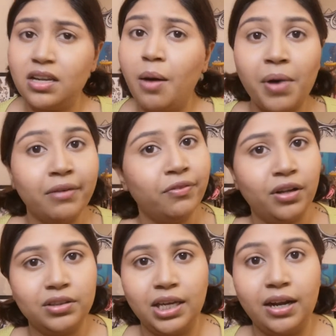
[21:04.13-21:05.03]
not my
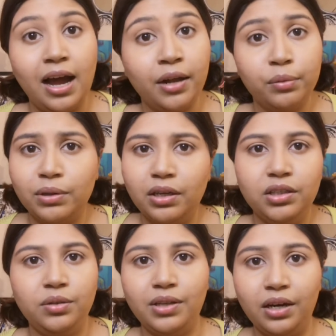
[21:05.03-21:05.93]
fault that I don't like
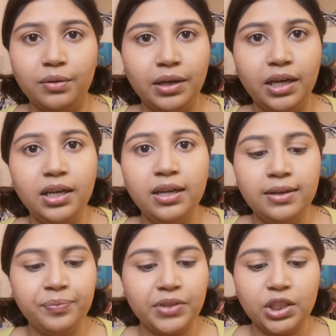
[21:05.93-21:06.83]
you that way.
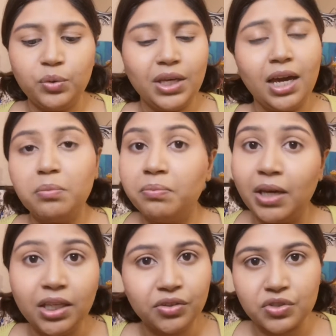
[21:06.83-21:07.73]
Like, you can't
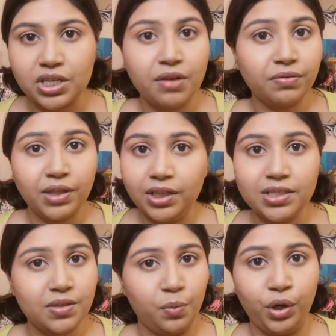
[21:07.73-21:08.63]
make yourself like
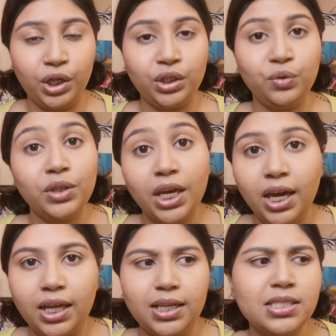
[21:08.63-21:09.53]
someone. You
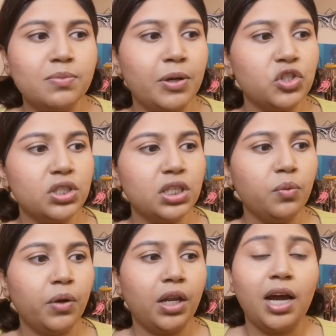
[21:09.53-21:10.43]
can't, especially
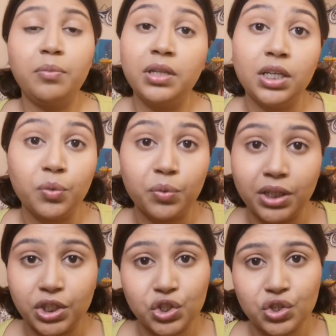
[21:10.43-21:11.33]
when I've been in a
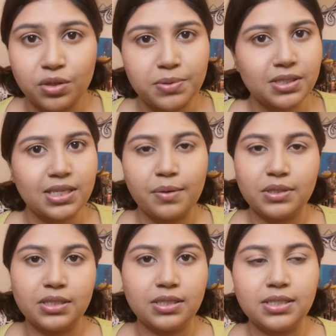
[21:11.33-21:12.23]
relationship since I
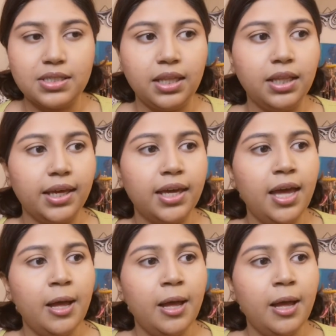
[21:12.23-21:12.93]
was 16. Like,